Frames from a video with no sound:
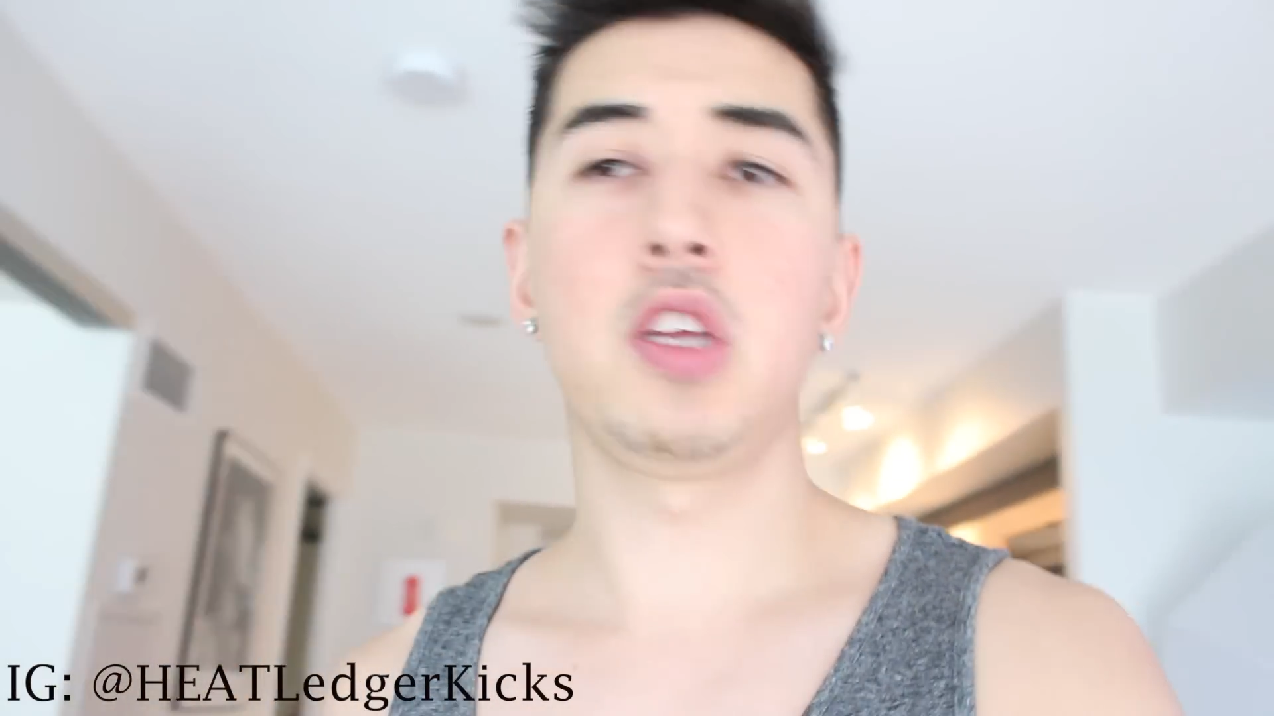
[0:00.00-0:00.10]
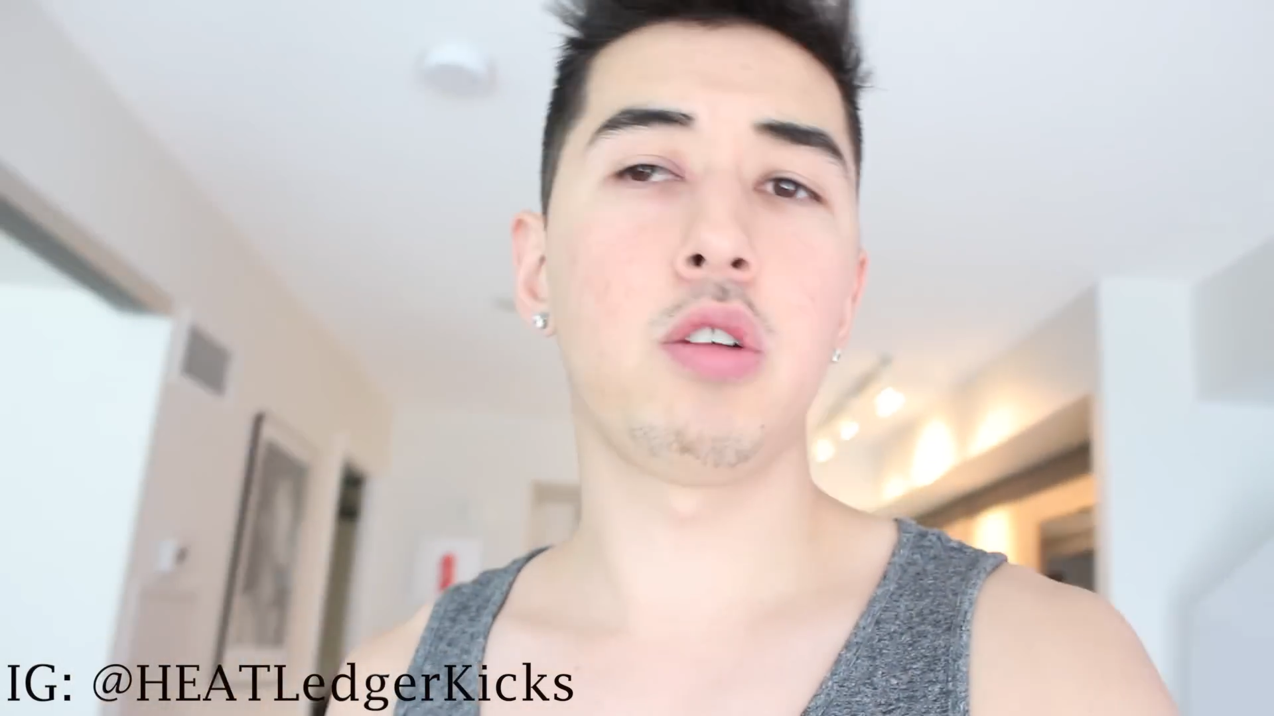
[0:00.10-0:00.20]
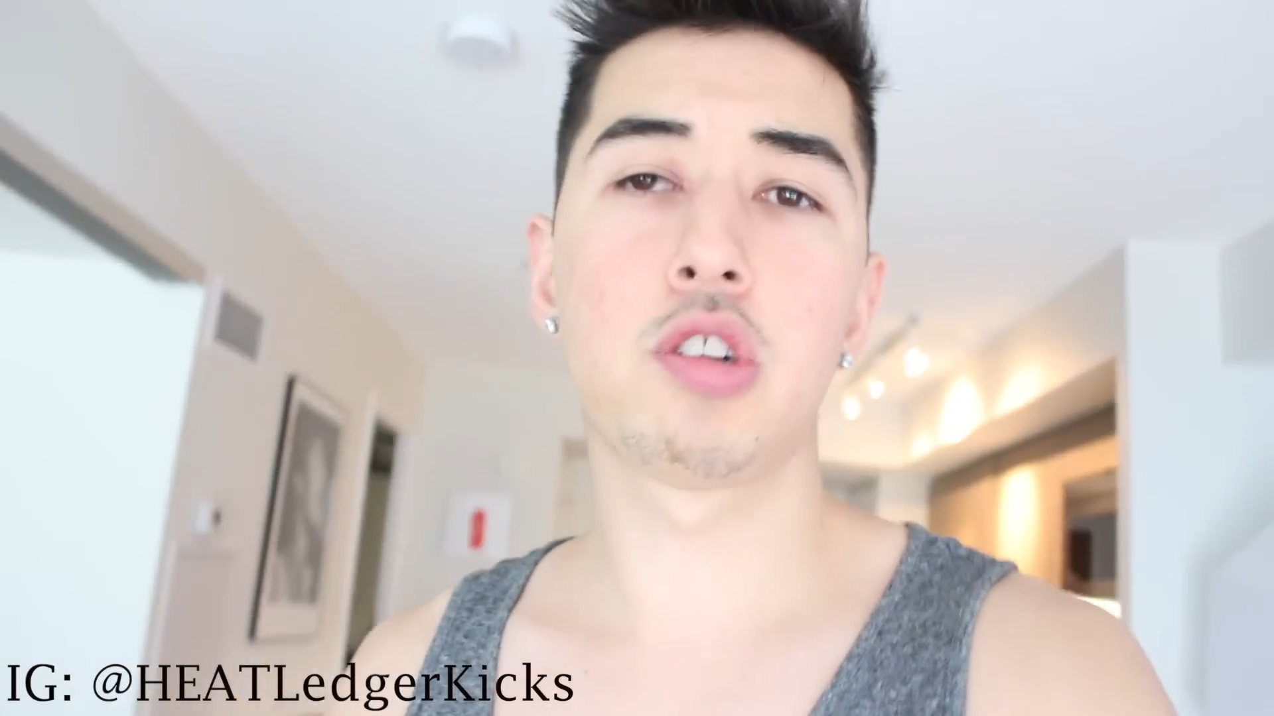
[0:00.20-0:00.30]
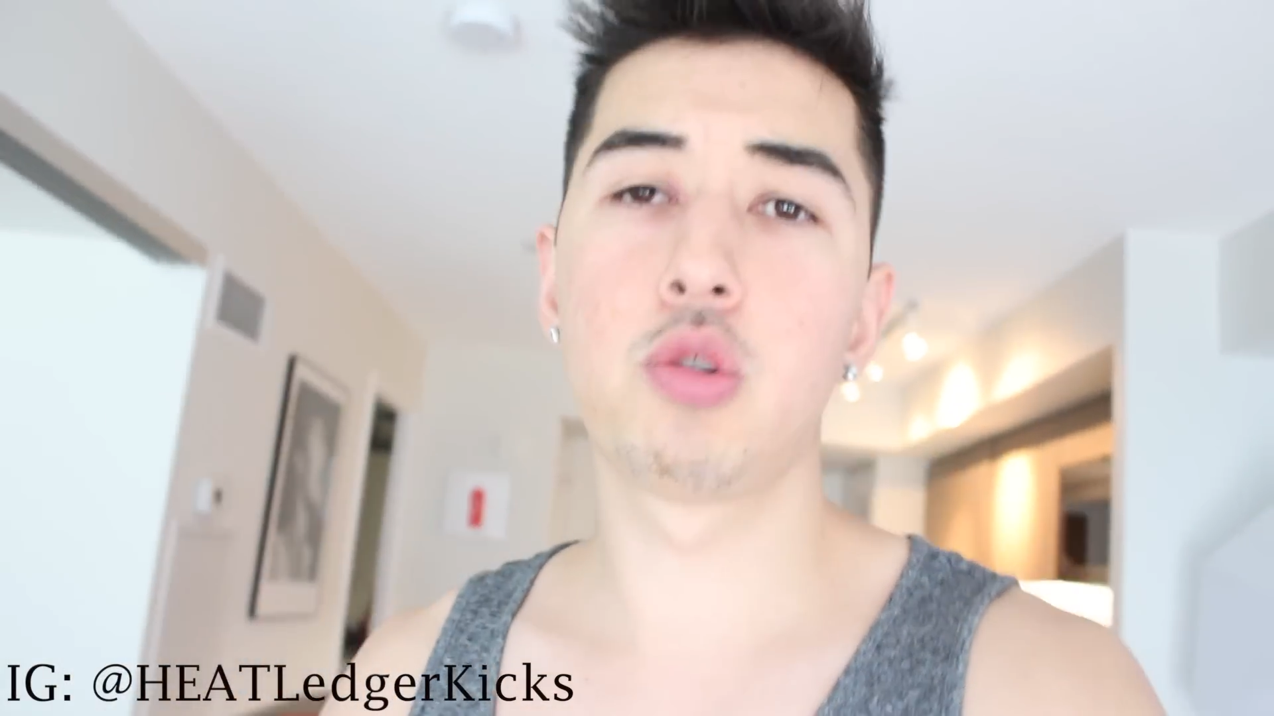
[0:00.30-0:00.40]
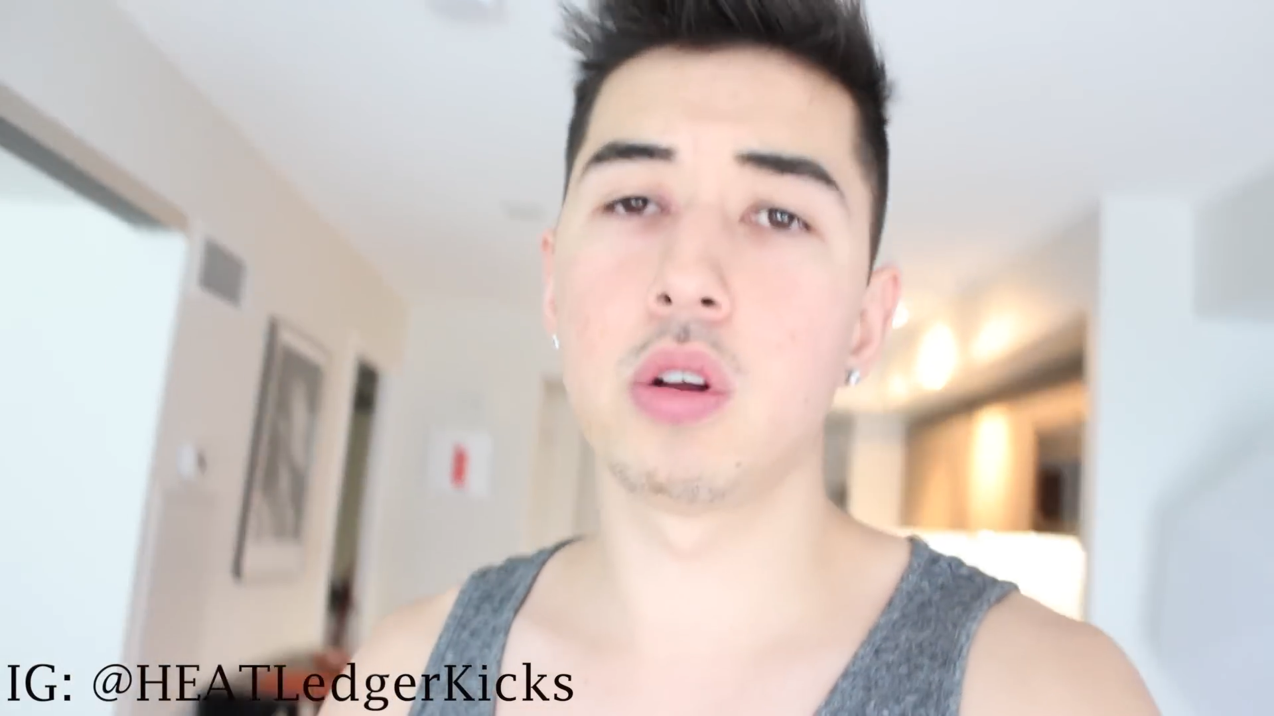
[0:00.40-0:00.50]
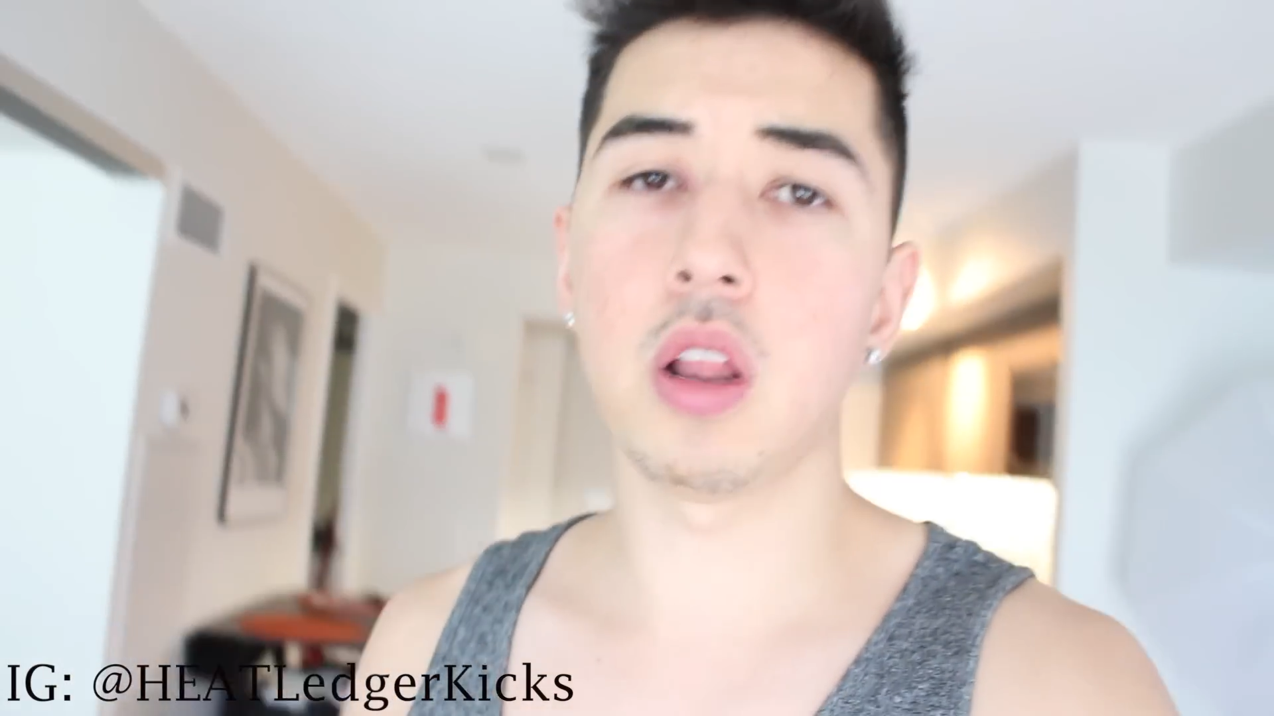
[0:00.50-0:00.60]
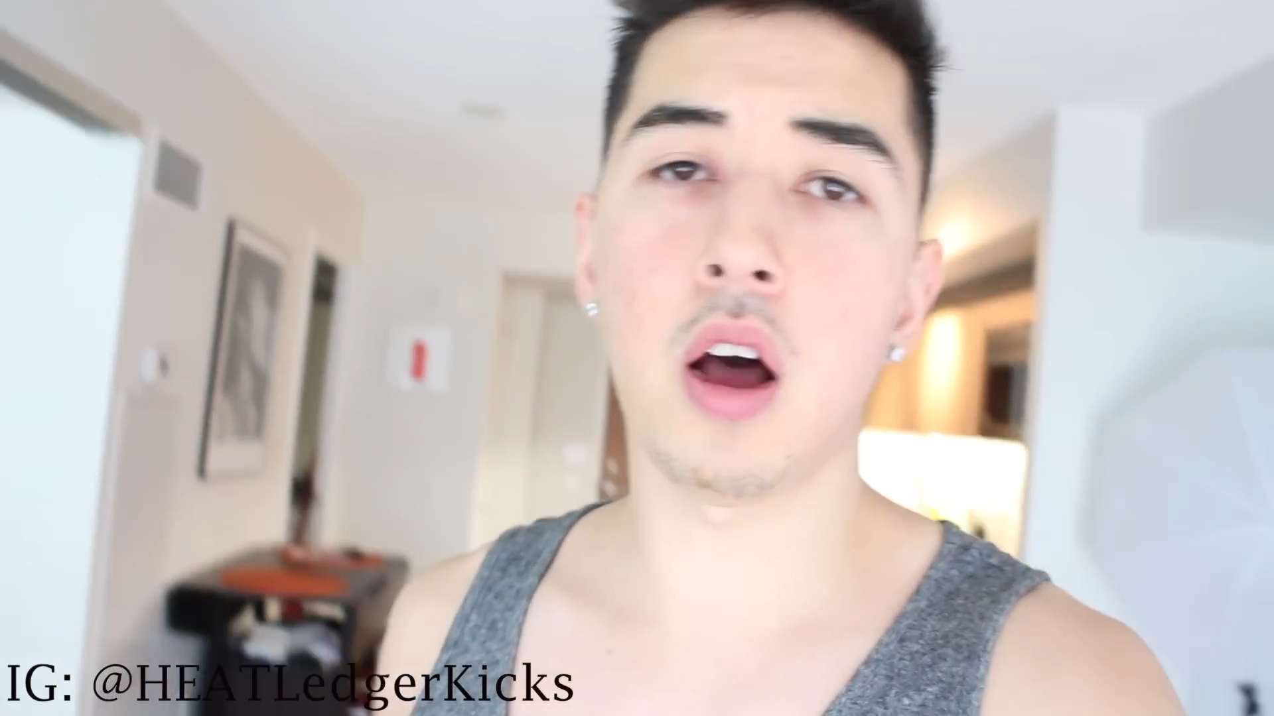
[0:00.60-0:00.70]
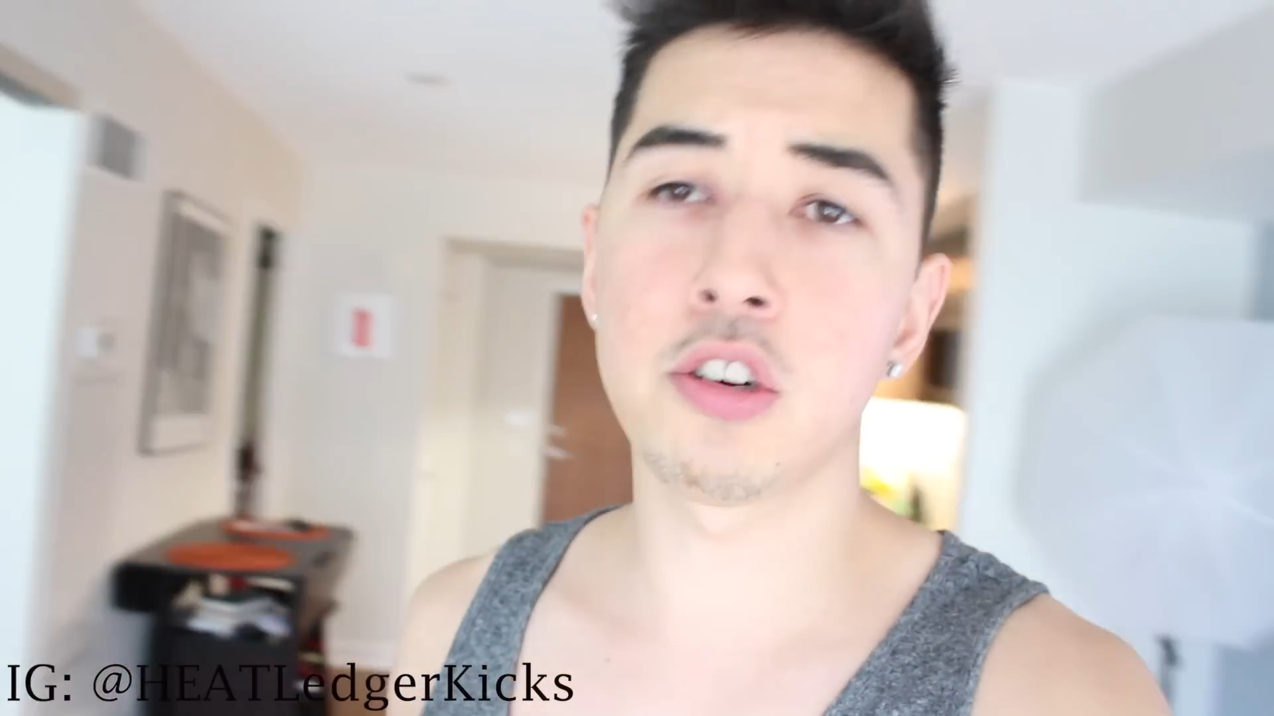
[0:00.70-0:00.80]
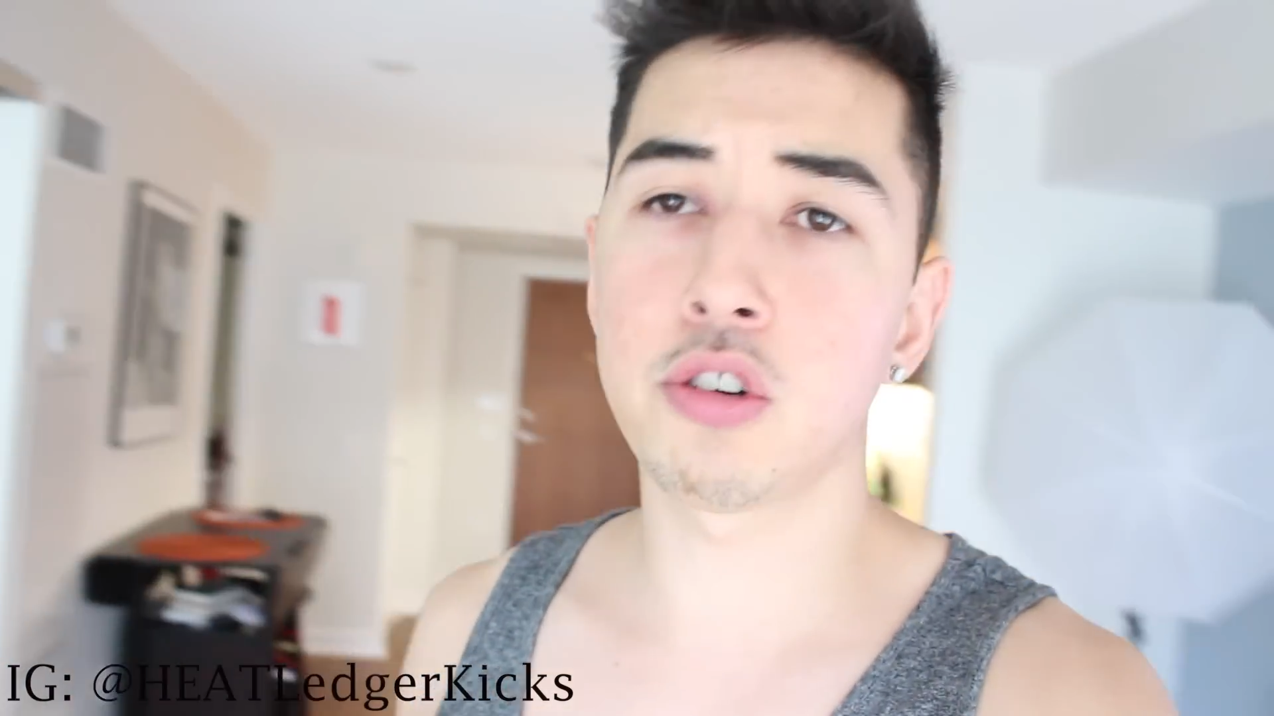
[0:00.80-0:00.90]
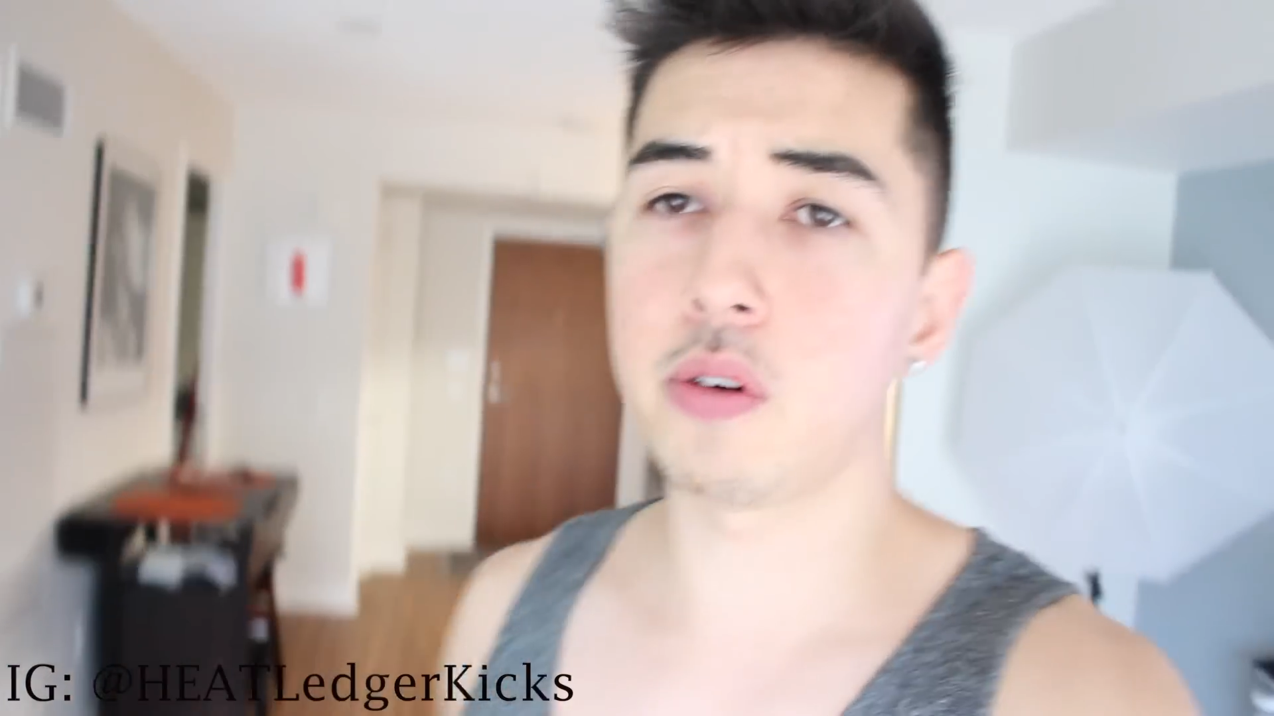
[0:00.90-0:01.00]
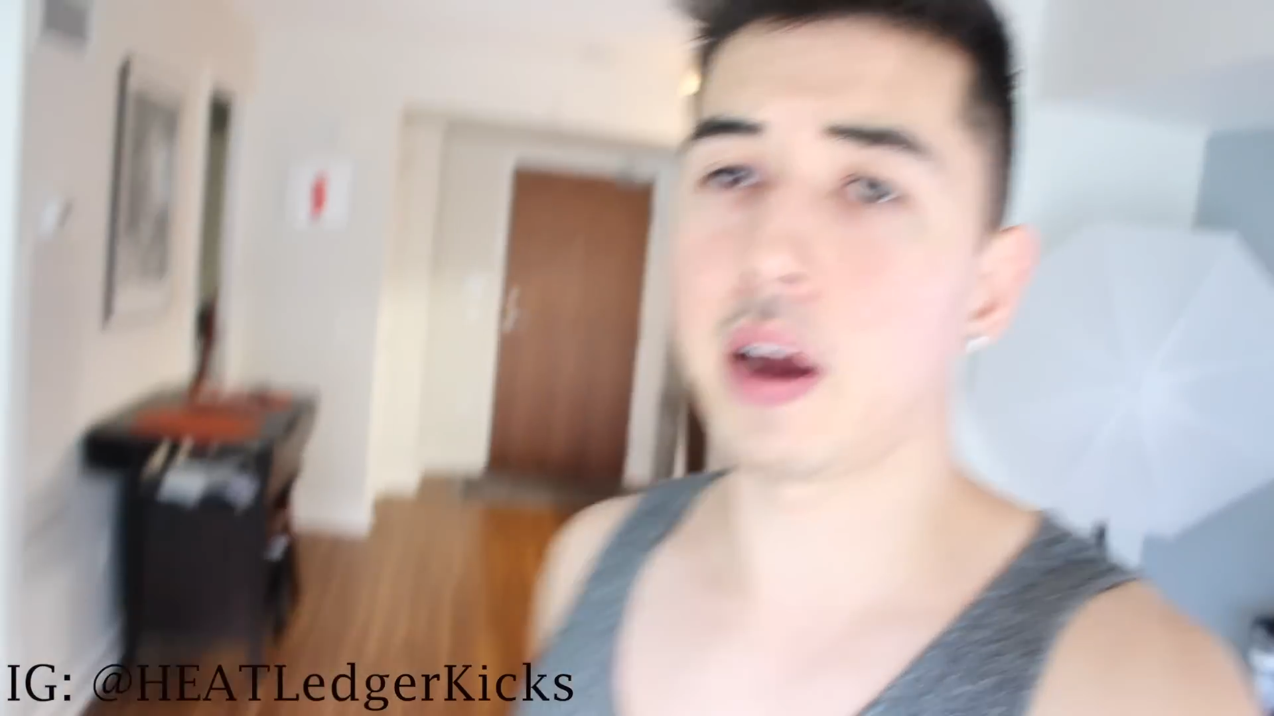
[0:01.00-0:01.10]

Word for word: you know, just doing laundry